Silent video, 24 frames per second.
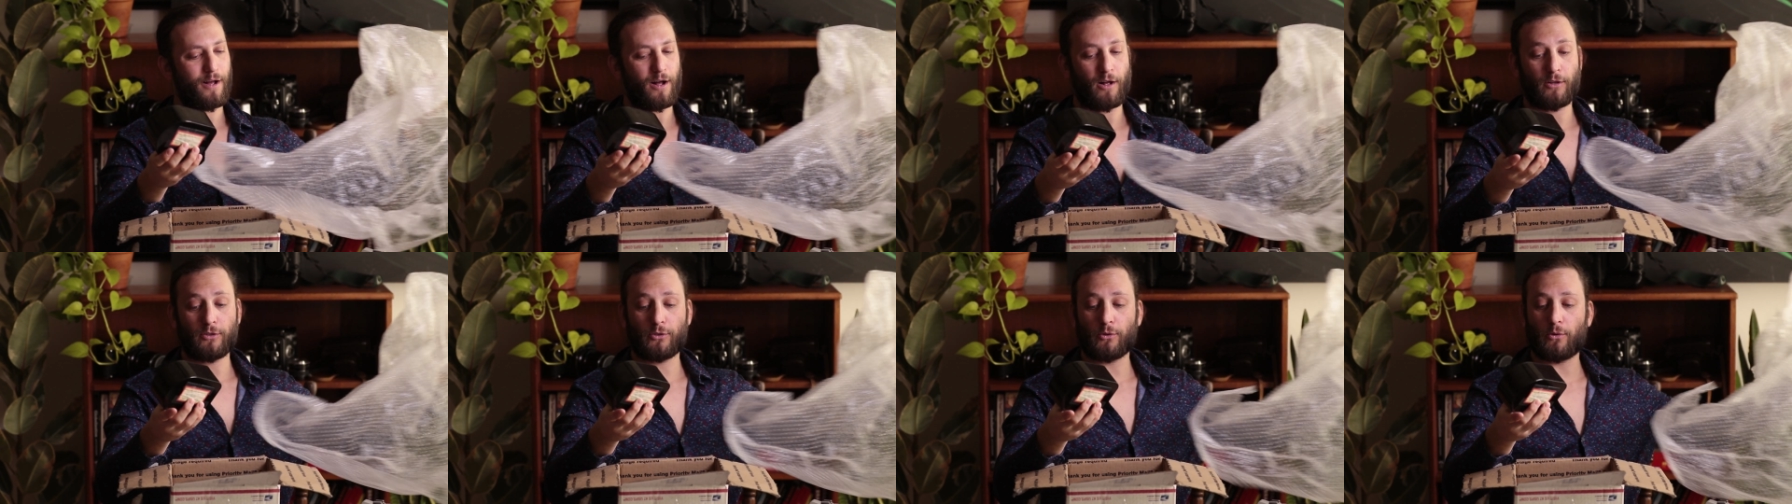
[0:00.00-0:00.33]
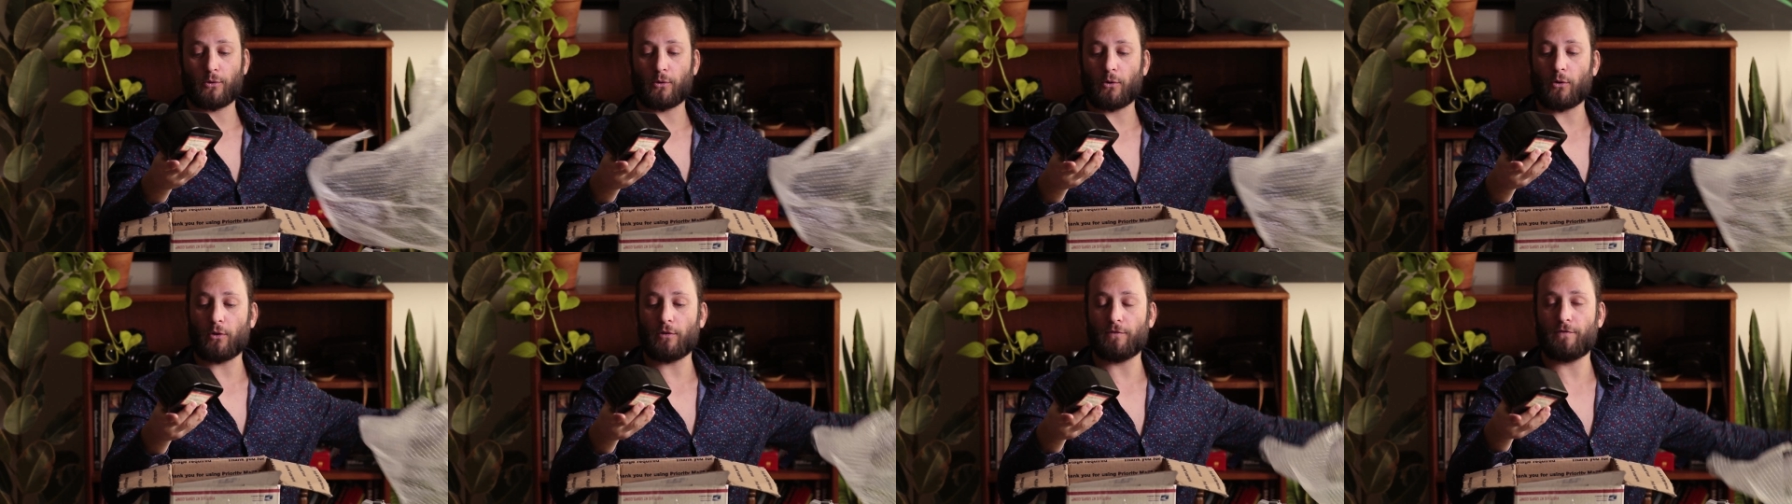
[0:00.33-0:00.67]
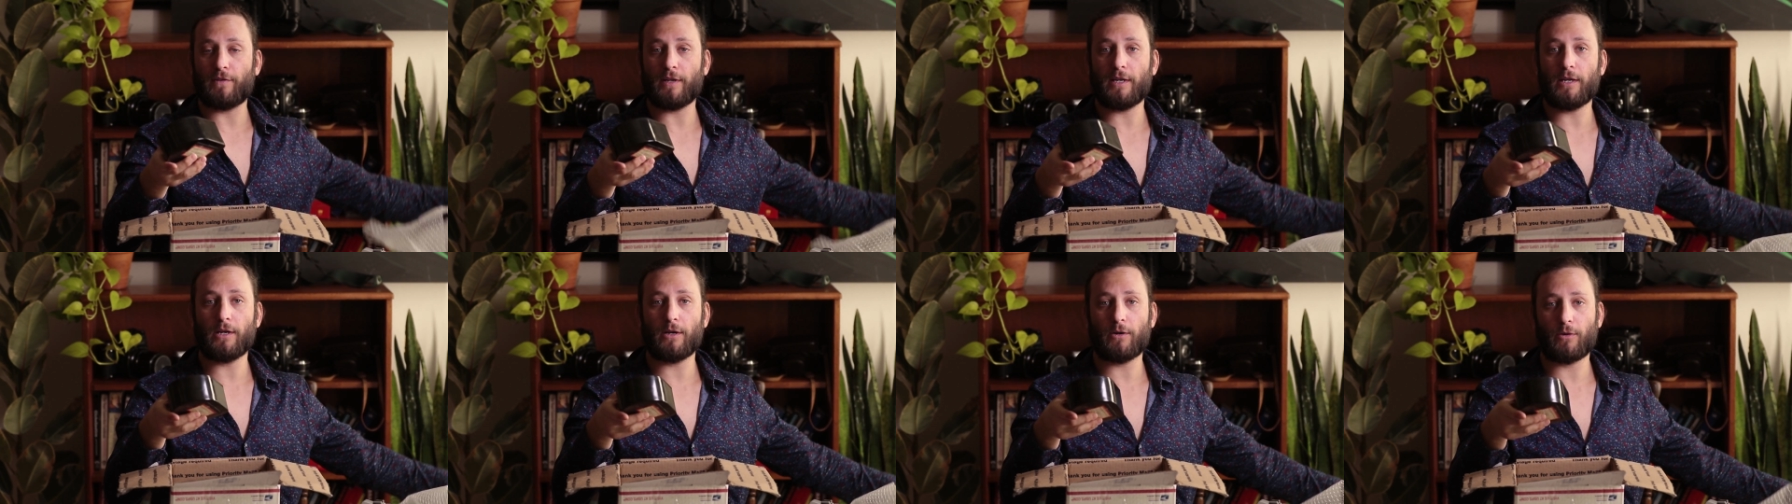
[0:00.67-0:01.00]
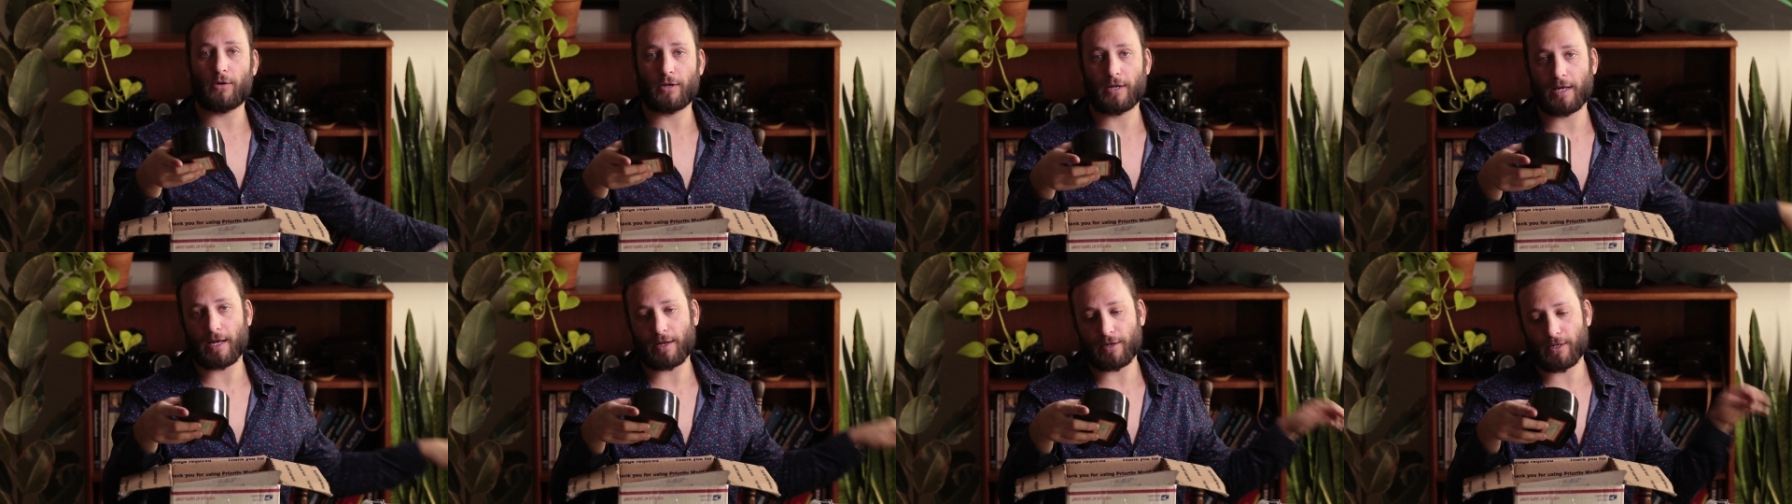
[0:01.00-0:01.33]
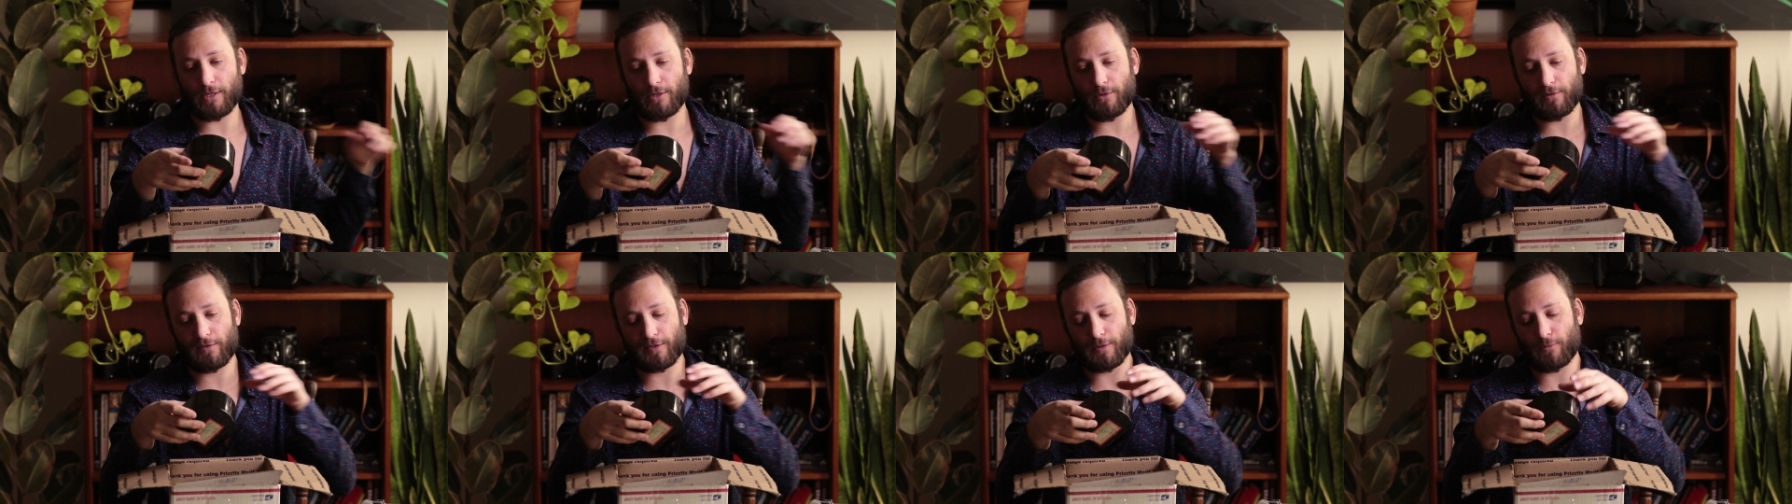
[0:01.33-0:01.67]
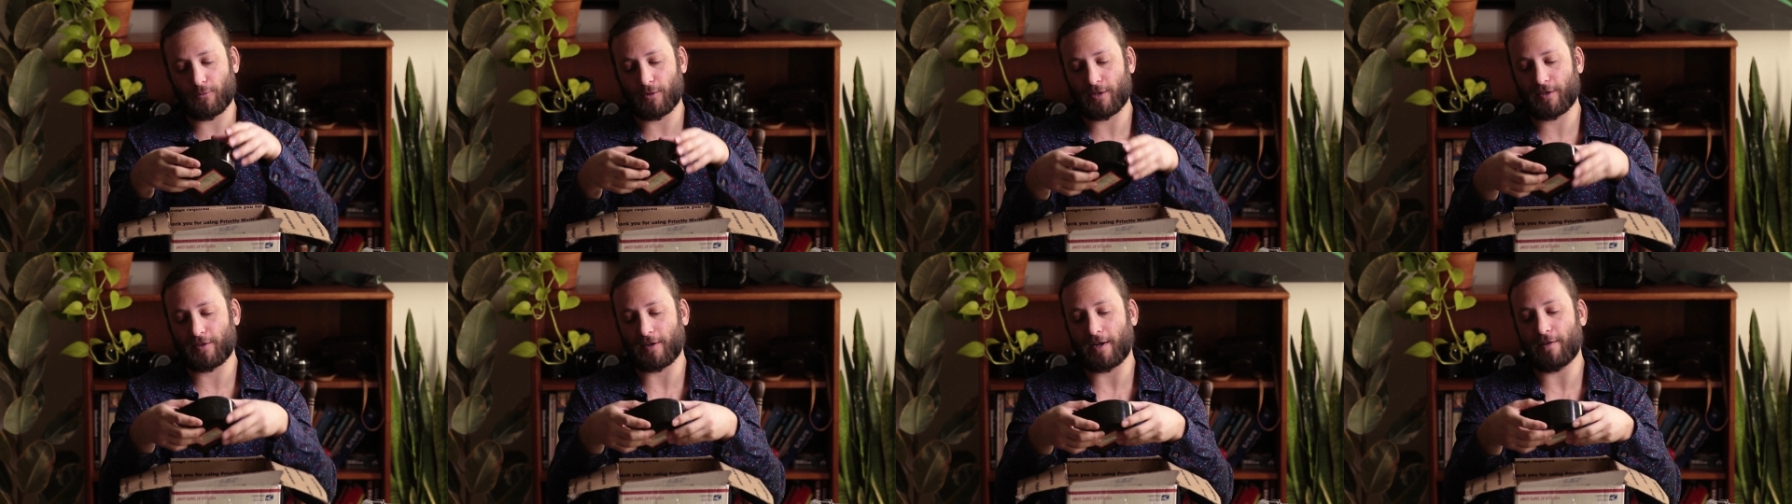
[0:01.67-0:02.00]
I'll do a whole video on how to use it
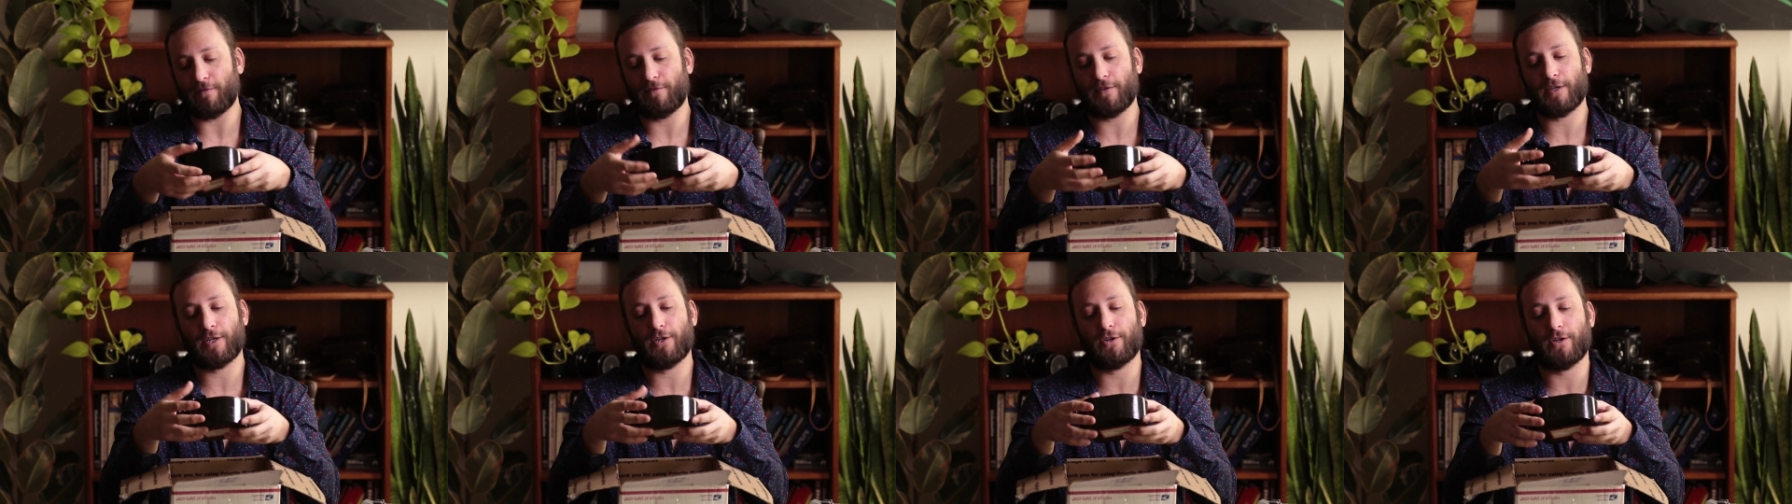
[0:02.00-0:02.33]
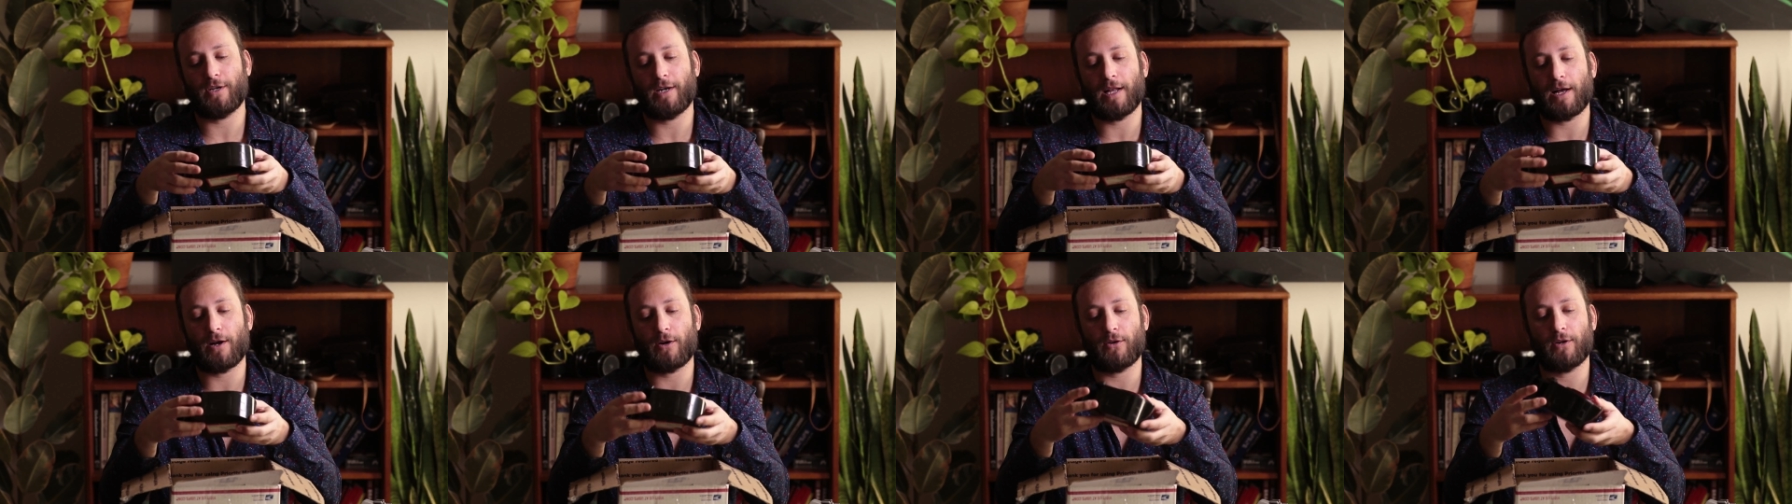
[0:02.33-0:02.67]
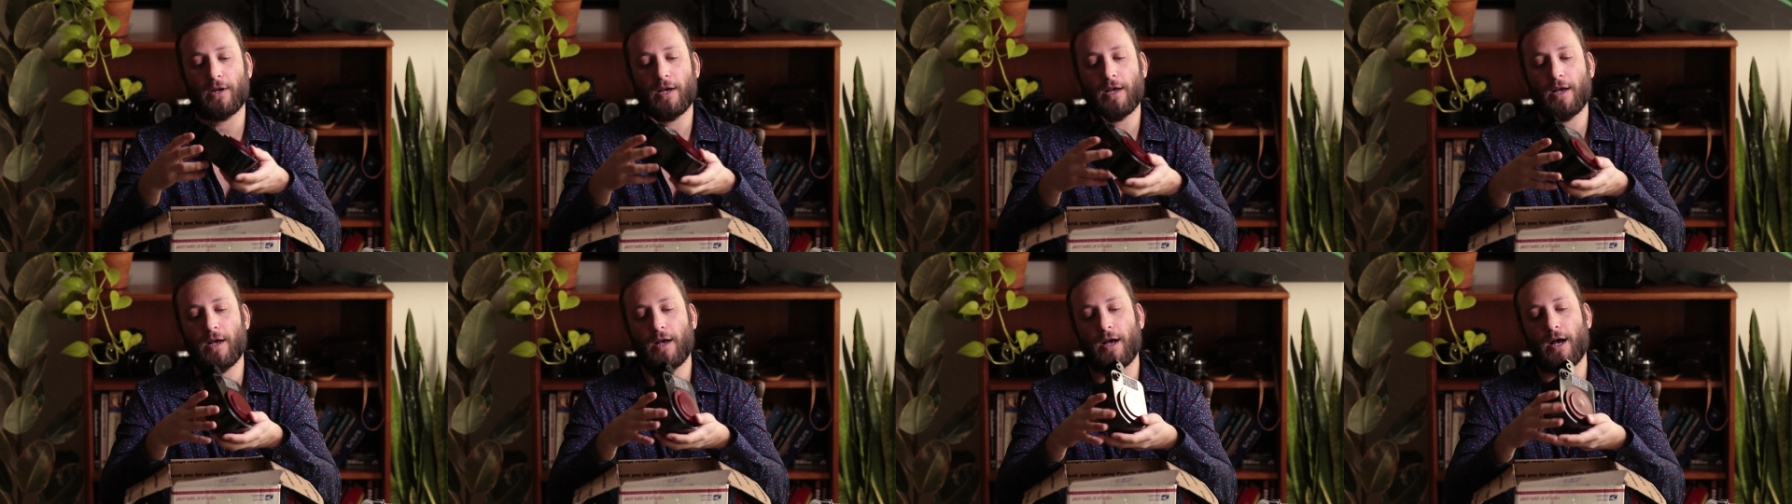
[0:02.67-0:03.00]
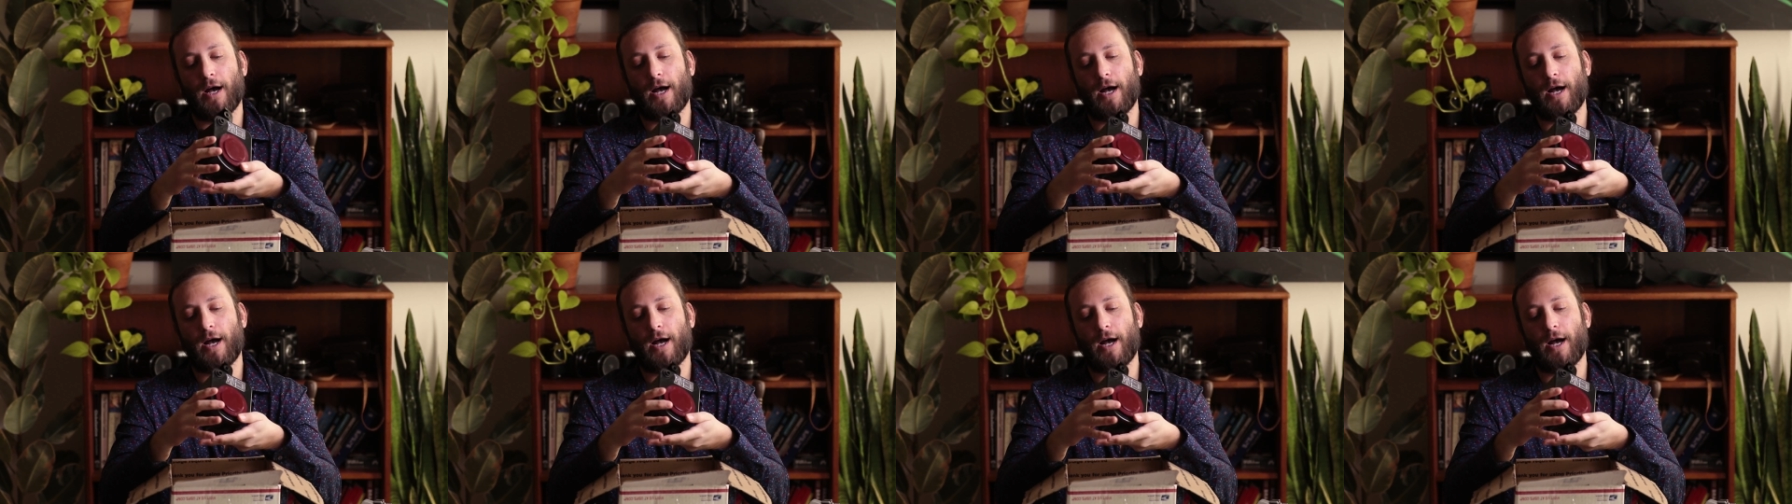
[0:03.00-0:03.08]
once I figure it out.